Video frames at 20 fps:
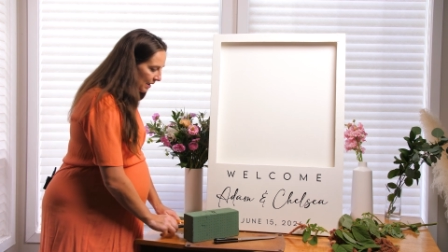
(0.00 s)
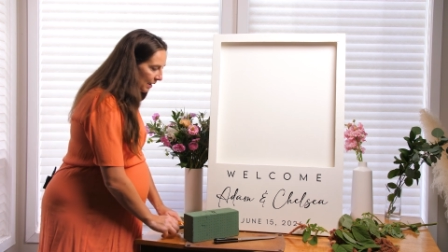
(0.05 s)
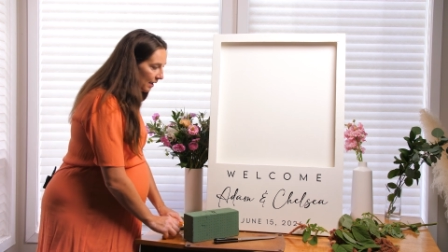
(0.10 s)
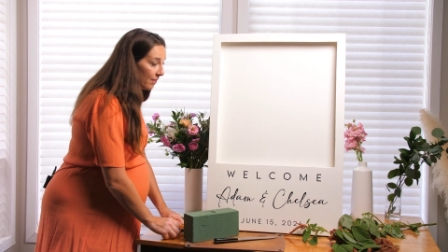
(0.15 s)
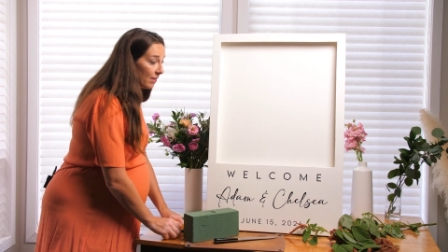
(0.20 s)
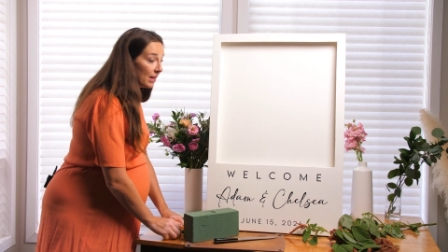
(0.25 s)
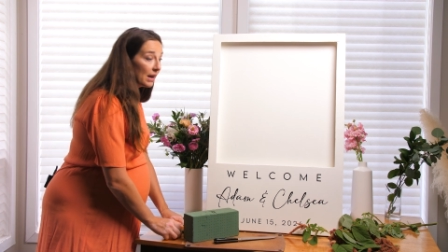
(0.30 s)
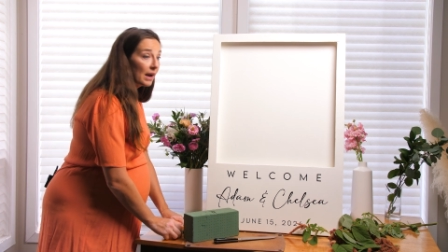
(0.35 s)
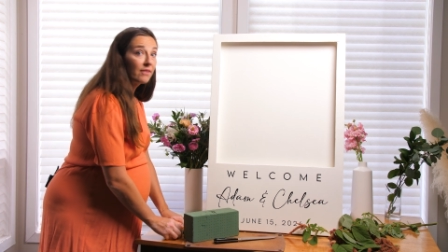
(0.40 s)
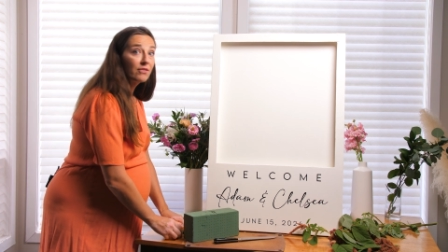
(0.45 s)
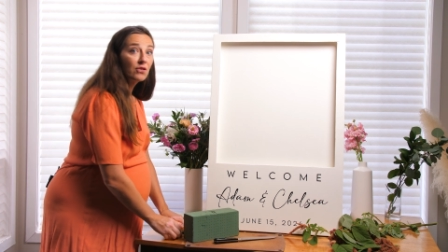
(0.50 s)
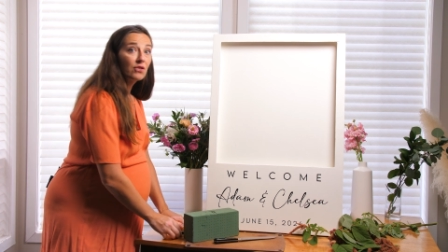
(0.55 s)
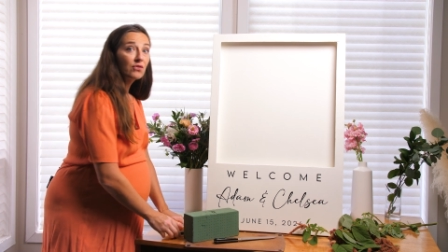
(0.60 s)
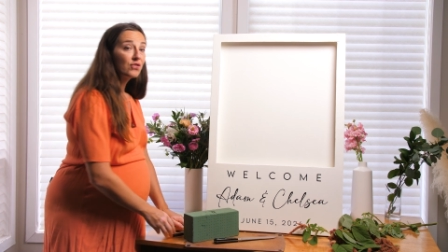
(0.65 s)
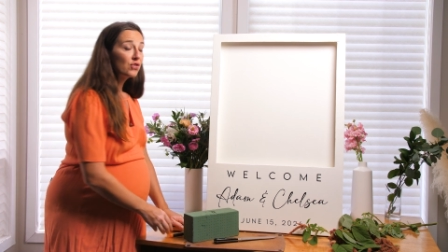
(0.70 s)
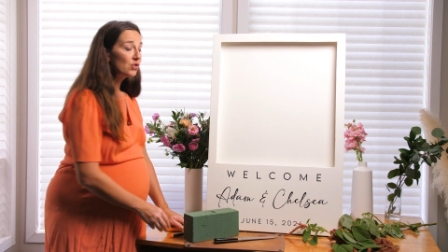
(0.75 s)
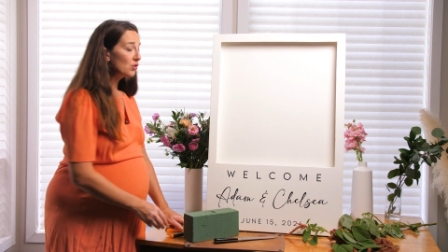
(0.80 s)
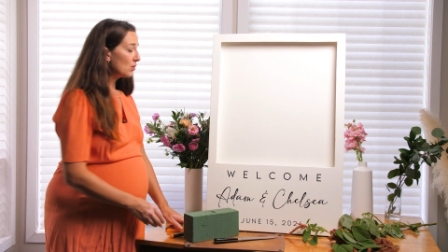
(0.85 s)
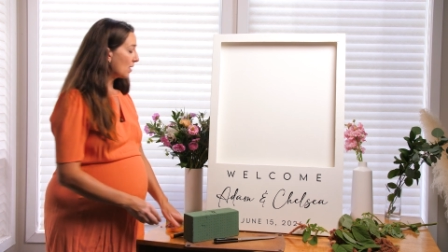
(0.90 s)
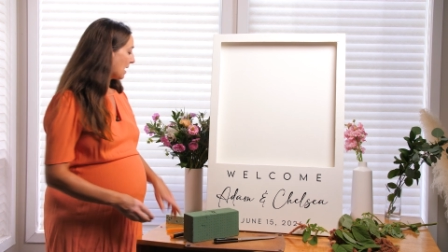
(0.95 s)
and then I have a
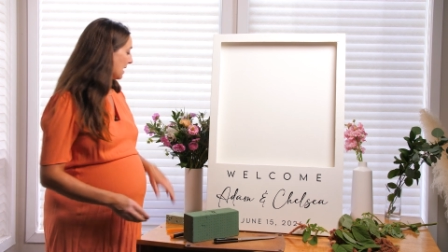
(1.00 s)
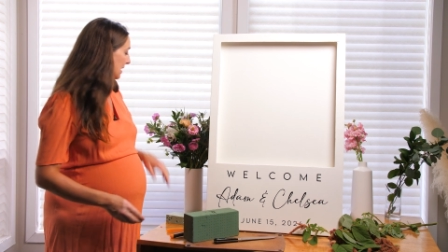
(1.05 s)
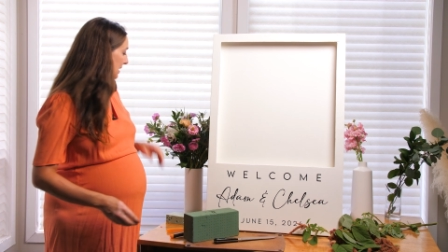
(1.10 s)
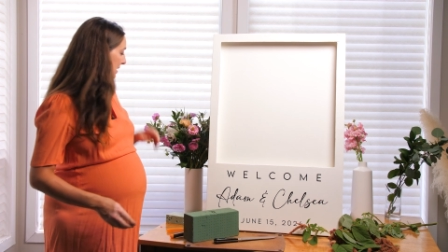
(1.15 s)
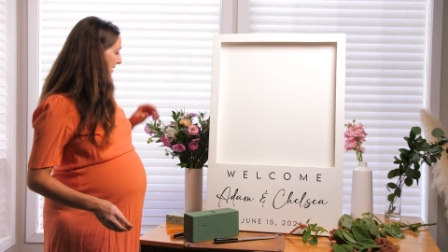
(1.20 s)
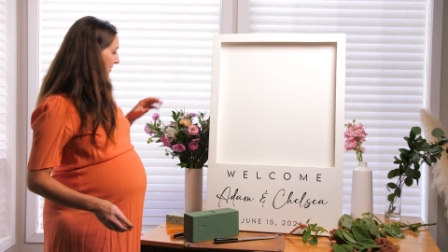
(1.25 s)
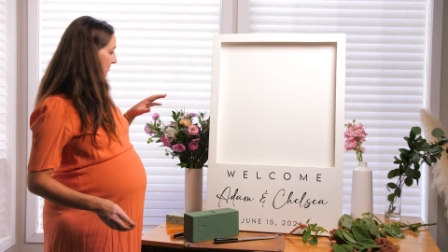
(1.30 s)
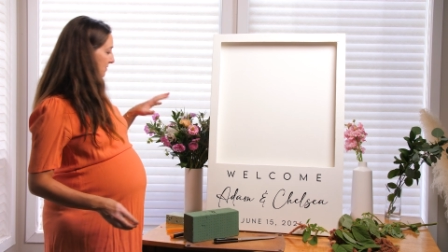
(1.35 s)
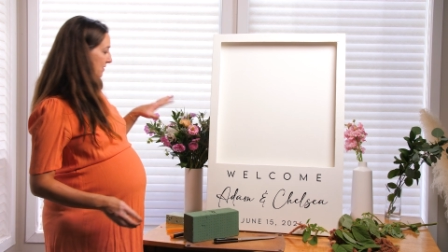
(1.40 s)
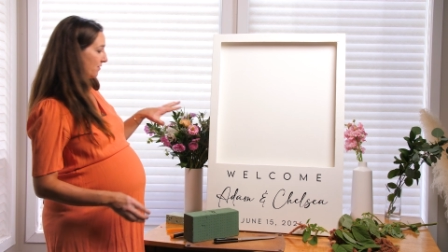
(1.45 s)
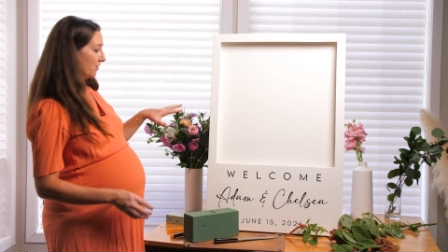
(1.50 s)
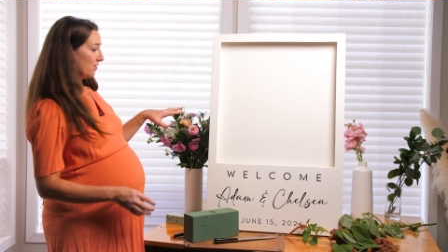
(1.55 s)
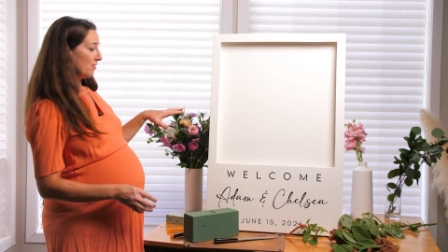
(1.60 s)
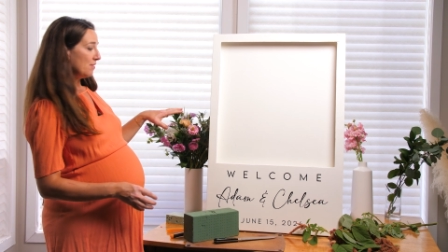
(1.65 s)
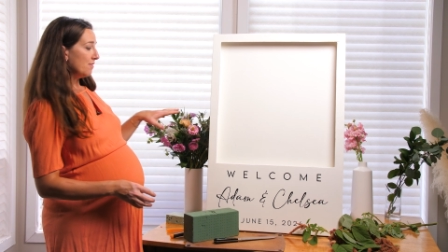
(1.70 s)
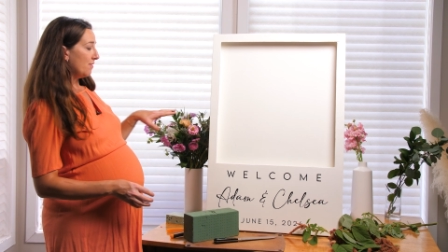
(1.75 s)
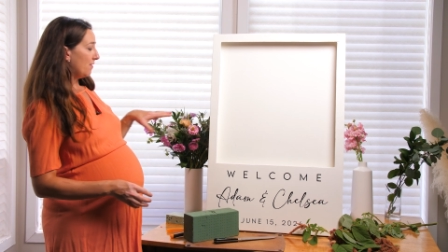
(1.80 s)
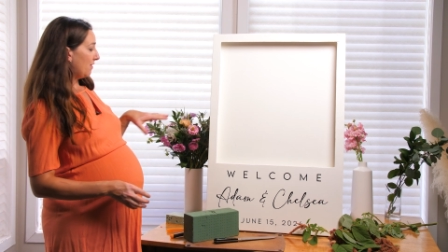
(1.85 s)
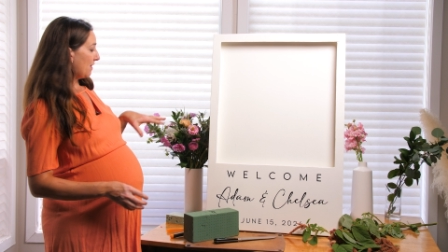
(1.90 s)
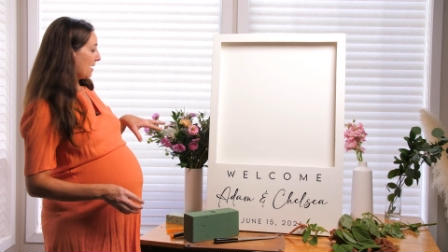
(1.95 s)
variety of
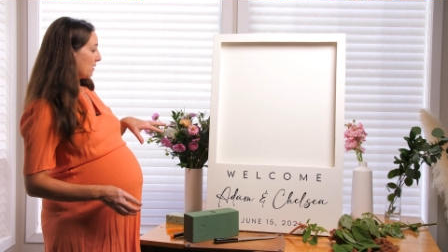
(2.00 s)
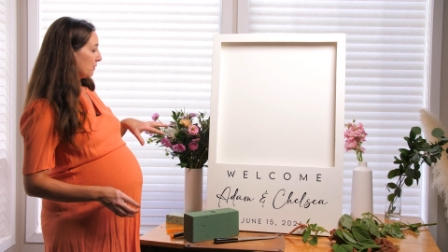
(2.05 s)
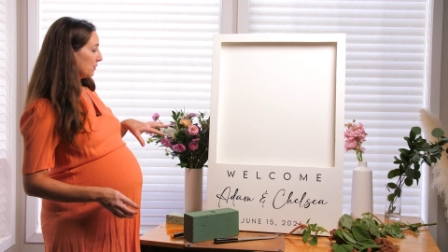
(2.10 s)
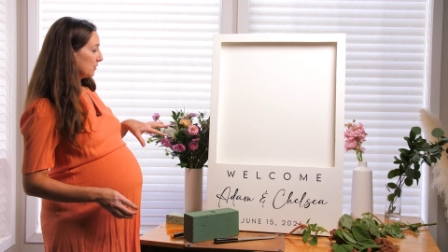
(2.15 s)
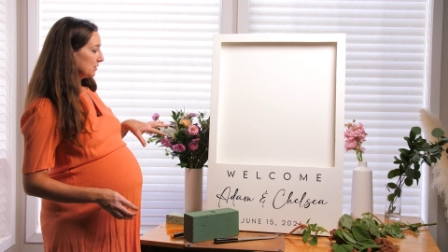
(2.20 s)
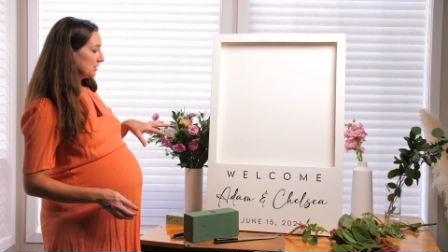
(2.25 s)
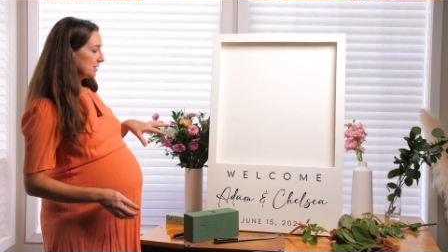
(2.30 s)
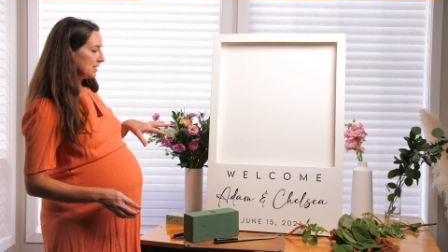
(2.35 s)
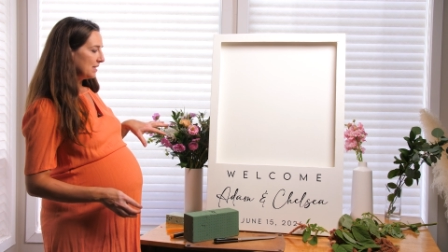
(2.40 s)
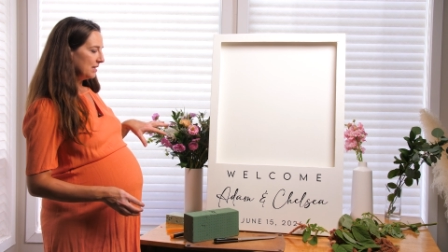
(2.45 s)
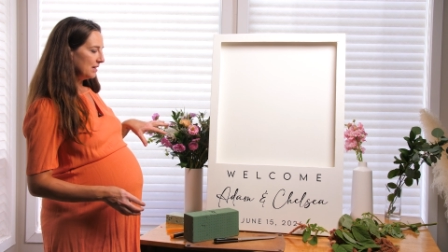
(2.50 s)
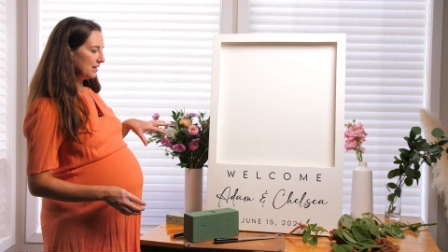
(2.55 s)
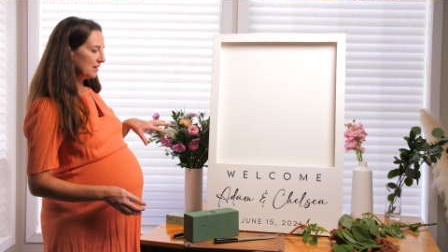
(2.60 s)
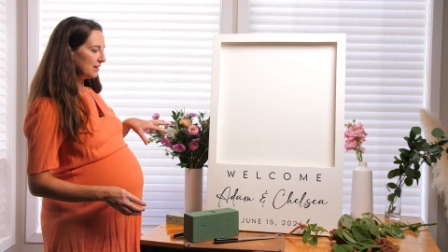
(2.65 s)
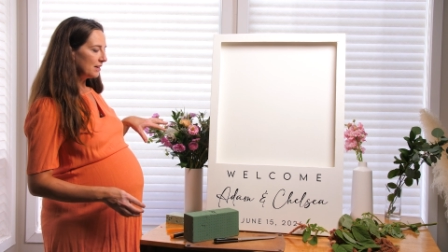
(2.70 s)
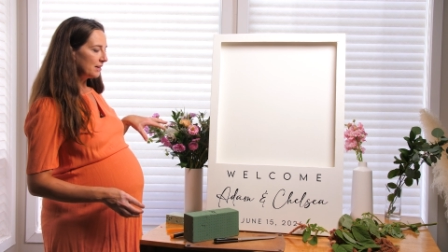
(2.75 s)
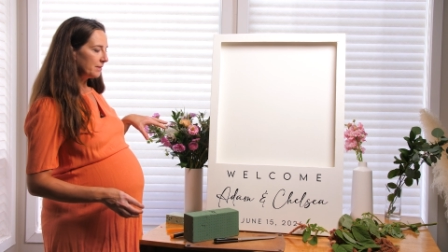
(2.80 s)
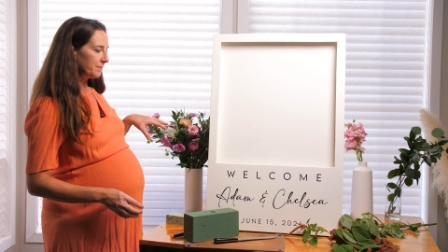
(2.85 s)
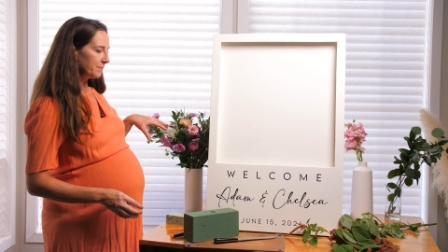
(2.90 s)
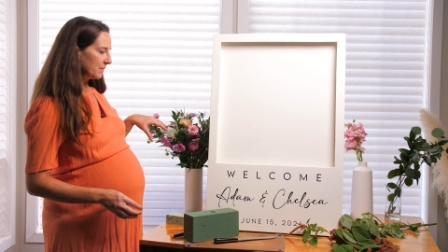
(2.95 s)
different flowers
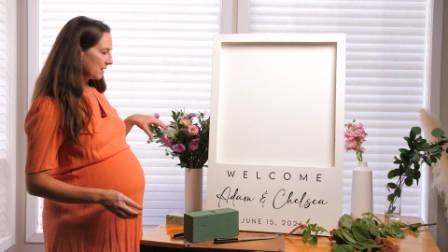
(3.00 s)
here.